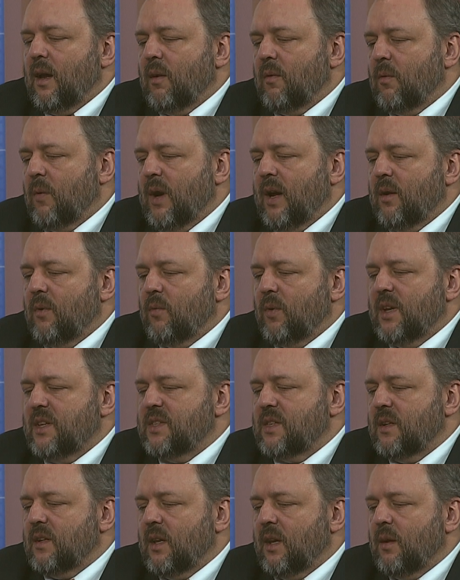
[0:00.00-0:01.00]
I read
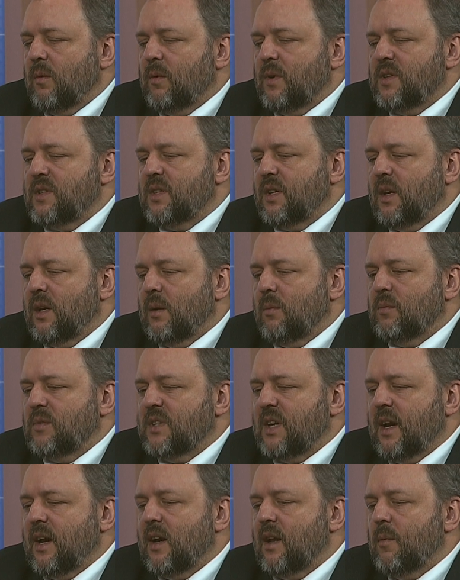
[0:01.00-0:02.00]
recently was um,
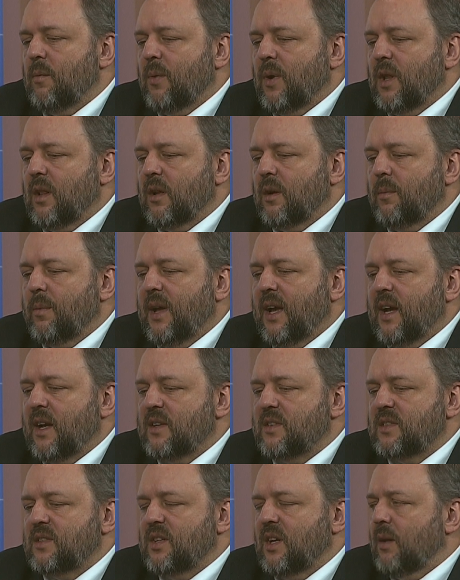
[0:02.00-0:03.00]
Diana Butler
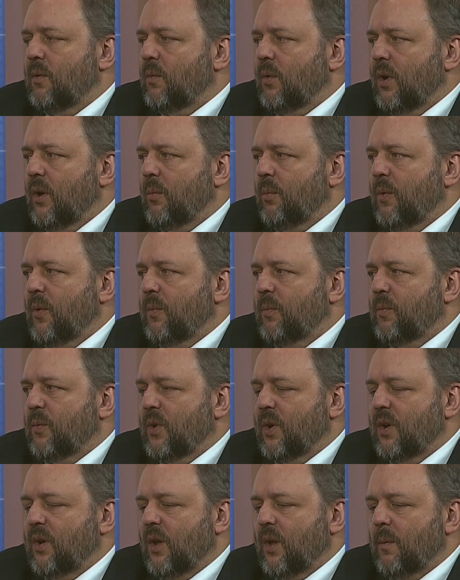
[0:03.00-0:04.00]
Bass. She wrote a book, mm.
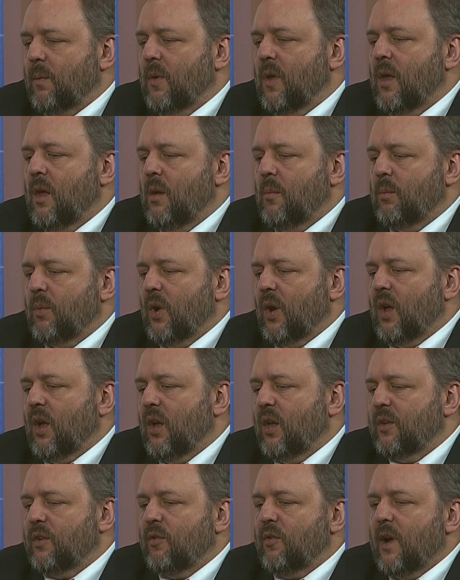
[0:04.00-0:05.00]
book, book
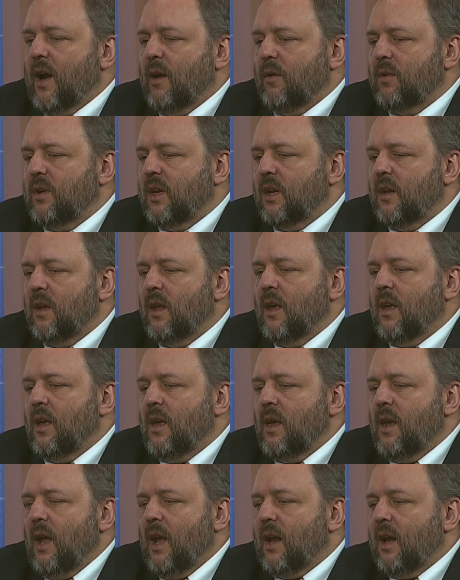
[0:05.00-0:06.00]
called Grounded.
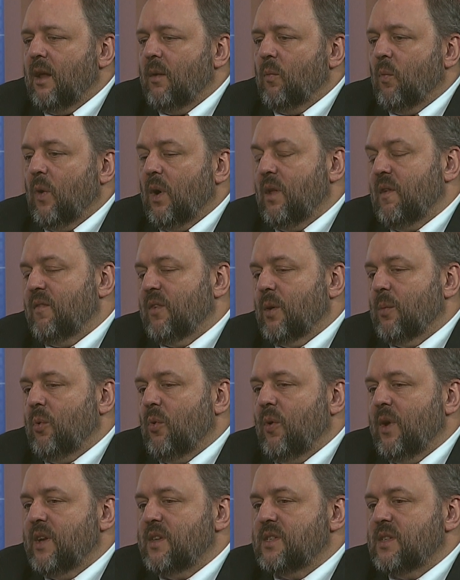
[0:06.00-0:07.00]
And it, one of her
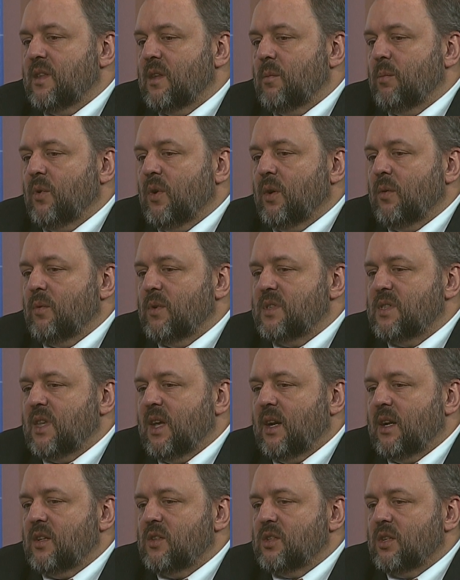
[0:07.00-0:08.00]
points in the book was
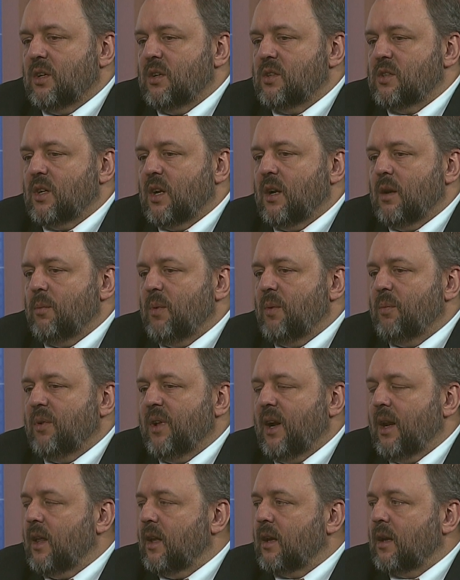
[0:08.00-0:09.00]
that a church ought to be
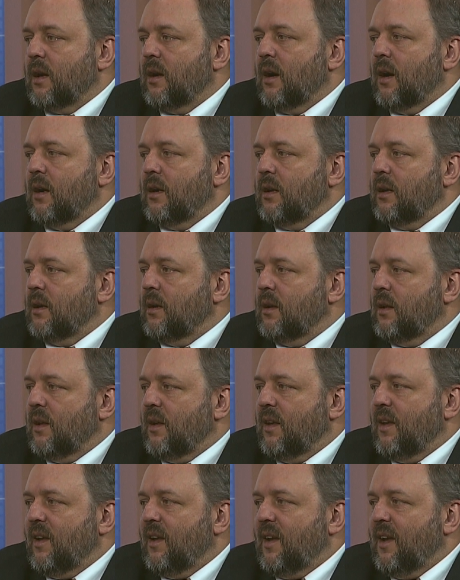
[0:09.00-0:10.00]
planting a garden.
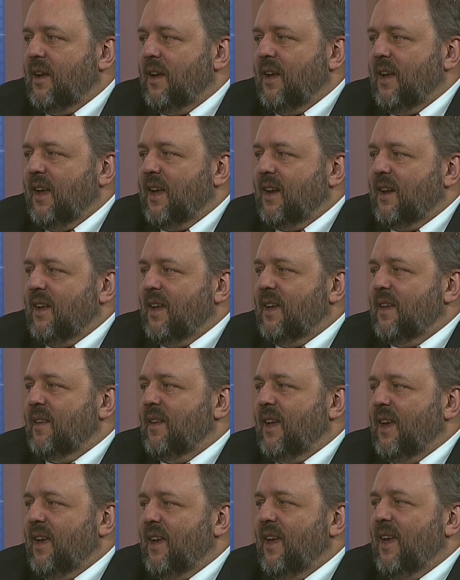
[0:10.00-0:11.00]
Mm-hmm. And it,
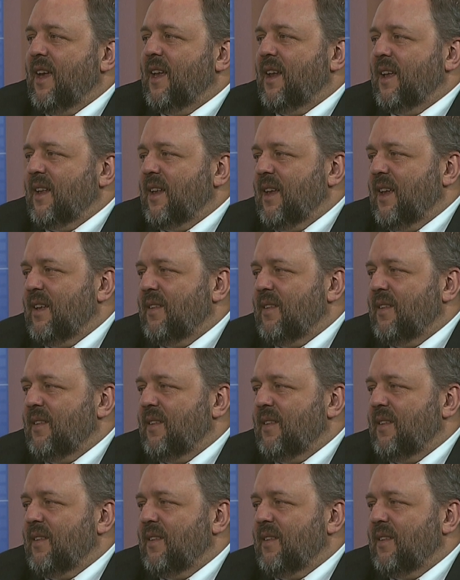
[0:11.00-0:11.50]
and it,